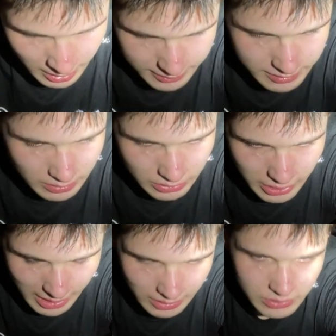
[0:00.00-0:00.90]
It's still a
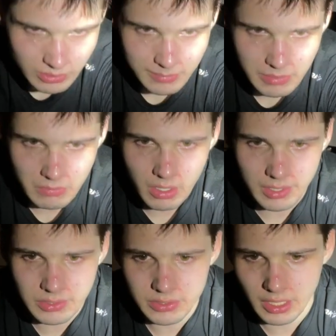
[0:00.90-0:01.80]
challenge, don't get me wrong,
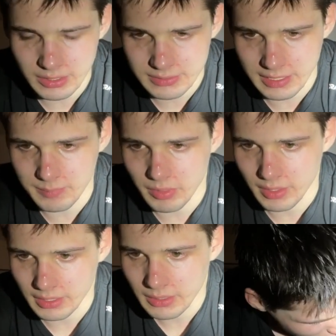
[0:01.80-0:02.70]
it's just not the same thing.
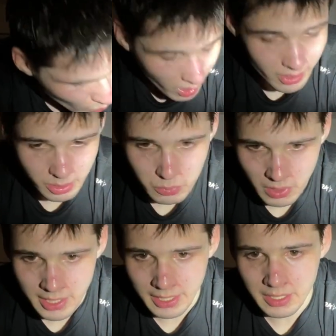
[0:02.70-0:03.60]
While you're
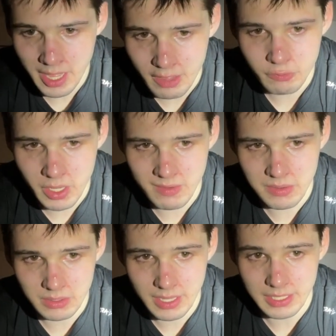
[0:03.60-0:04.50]
running halfway
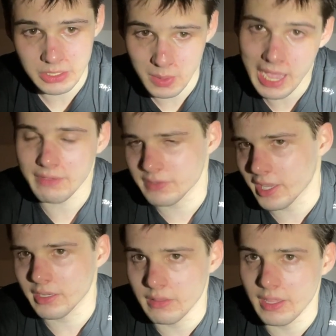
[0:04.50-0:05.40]
around a lake, you have to
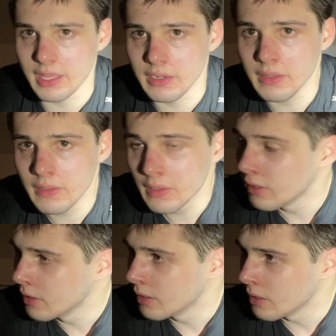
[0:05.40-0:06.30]
get to the end.
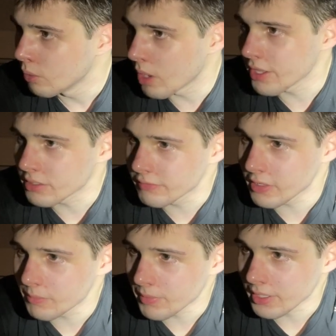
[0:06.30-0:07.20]
While you're
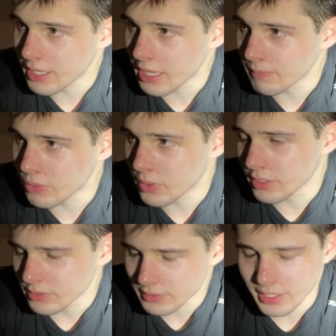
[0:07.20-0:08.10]
developing a game, you
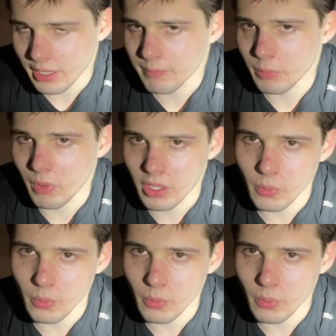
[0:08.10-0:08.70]
can just get up and walk